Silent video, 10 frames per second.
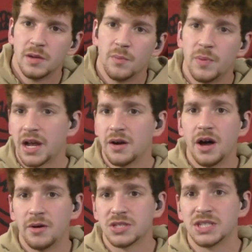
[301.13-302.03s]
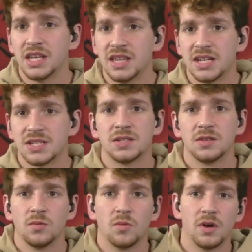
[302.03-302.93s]
but I will say this
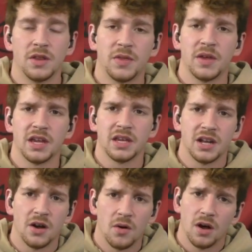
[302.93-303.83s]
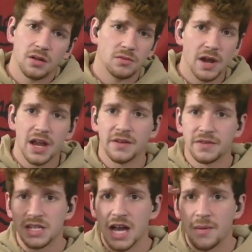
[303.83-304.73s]
one thing, right off
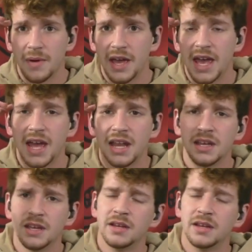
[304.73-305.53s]
the top of my head.